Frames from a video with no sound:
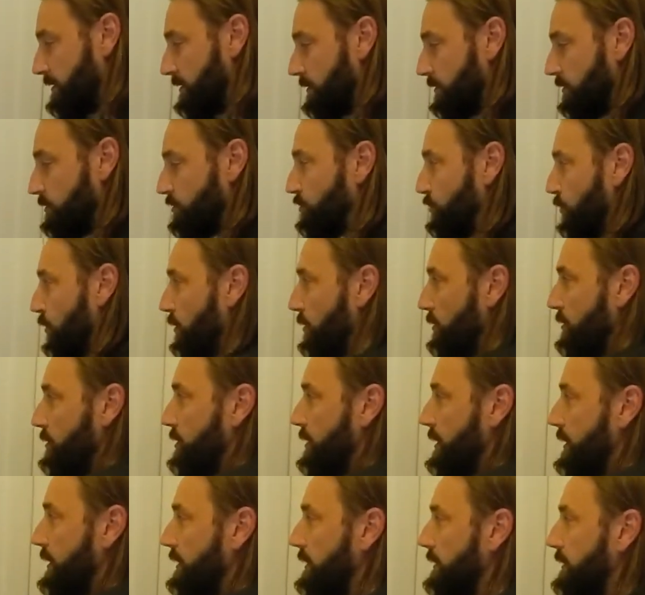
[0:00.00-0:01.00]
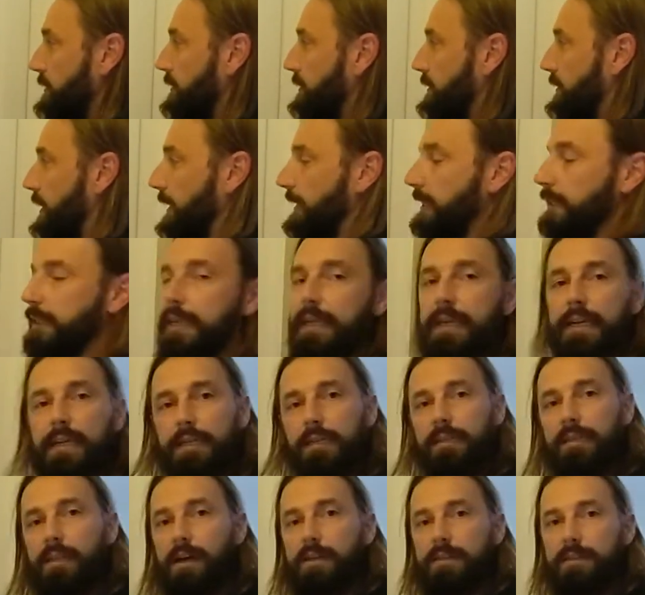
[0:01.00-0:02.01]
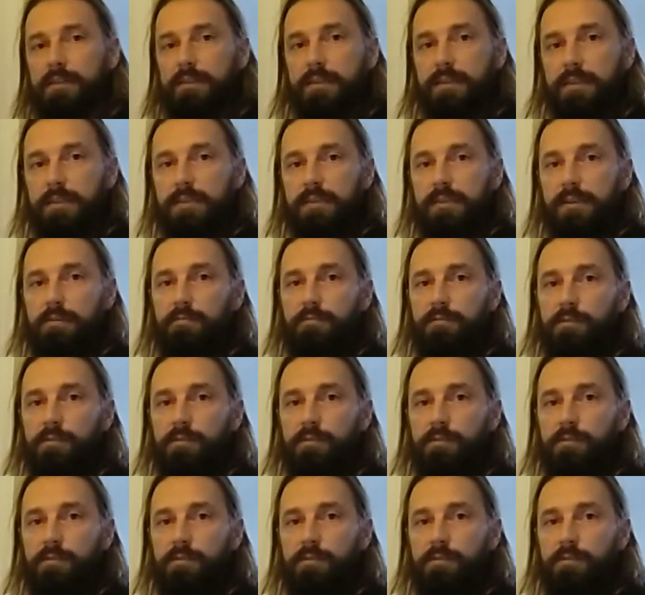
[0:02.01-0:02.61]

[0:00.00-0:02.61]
so the drawers and like linen closets and stuff